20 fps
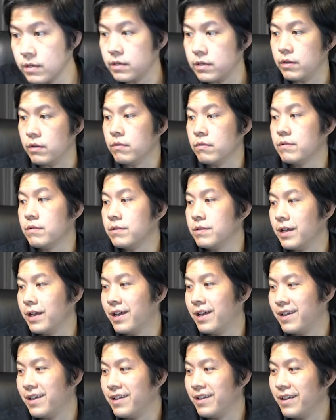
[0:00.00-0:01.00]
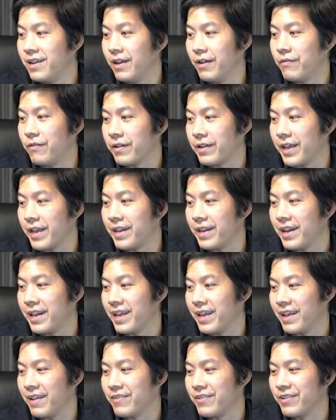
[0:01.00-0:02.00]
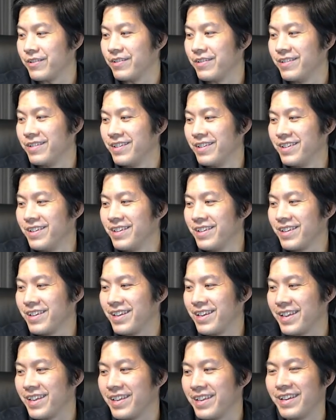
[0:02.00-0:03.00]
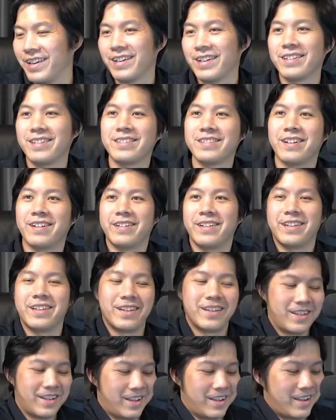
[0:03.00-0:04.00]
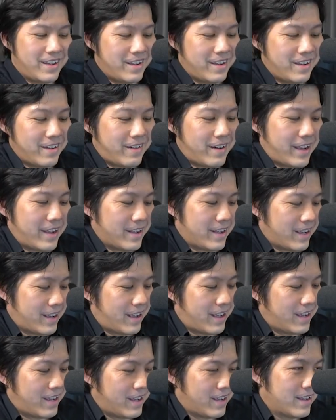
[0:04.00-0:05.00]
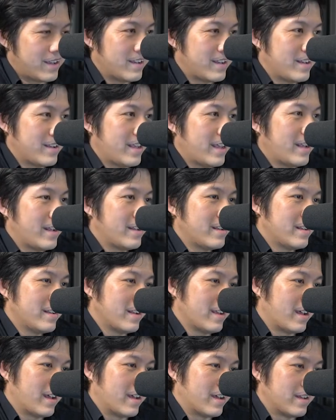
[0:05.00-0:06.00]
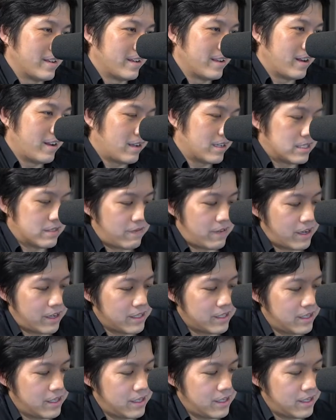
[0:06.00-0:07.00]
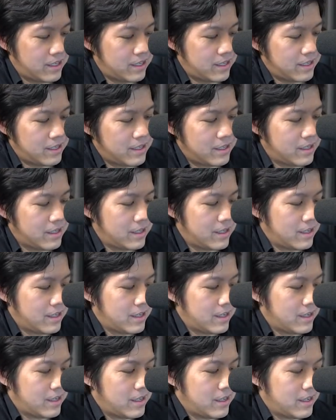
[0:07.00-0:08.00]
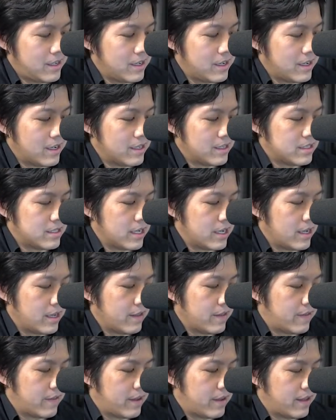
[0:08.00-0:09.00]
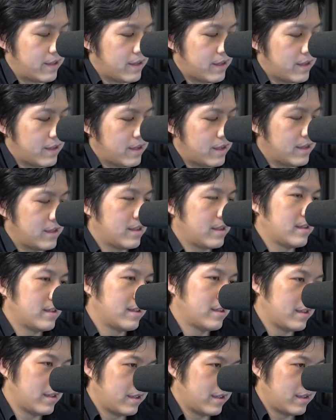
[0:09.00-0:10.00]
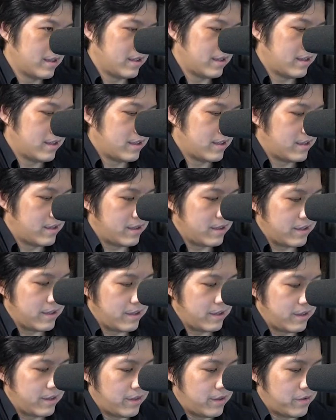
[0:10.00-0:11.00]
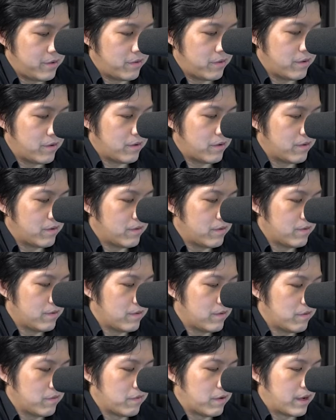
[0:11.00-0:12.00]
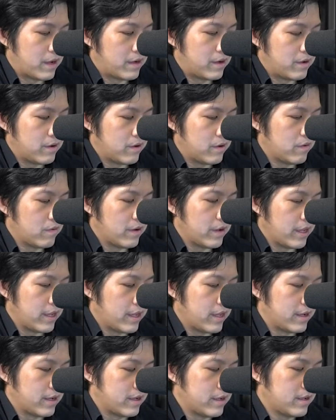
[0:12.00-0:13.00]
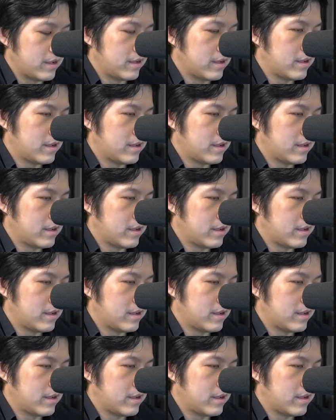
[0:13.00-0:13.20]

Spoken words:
No, I forget that I have to click here. Sorry. Right. Then the loss function j theta equal 1 over n